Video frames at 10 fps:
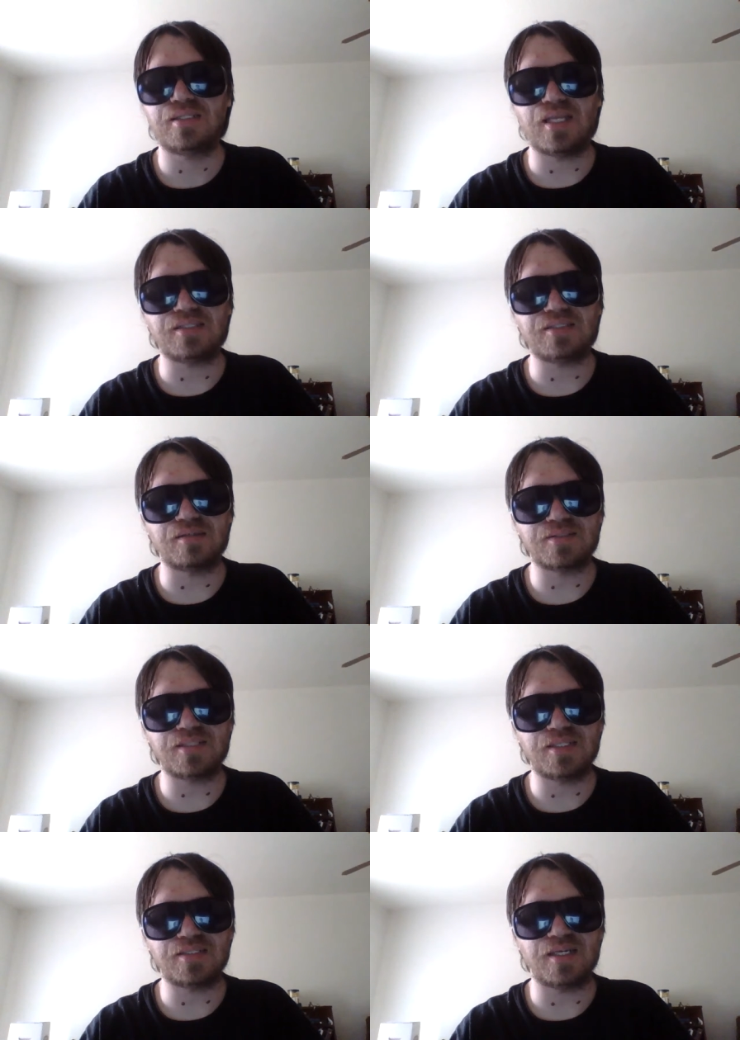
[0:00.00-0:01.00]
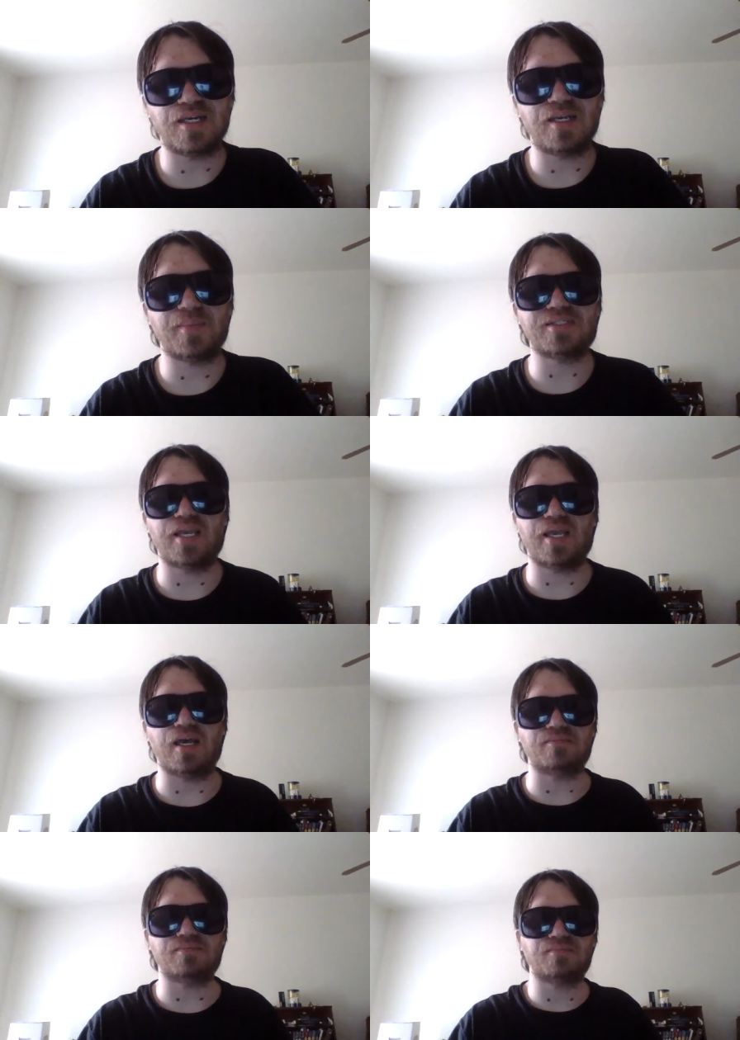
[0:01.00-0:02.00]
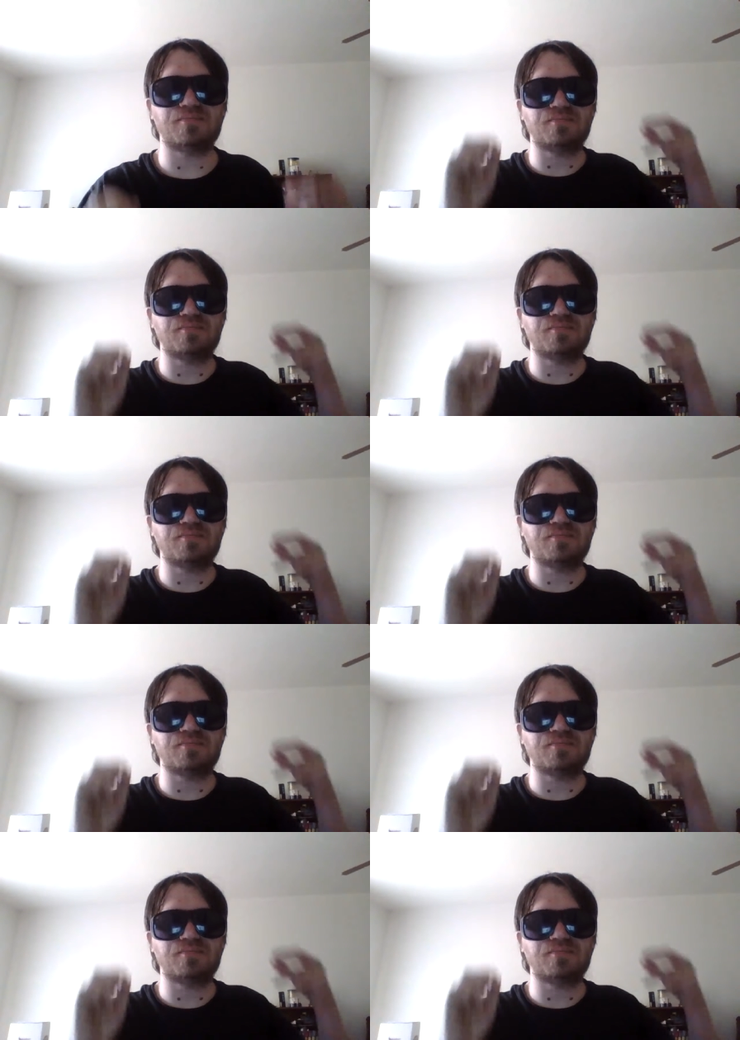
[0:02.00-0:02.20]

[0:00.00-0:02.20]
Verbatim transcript: that's all say the time I say have.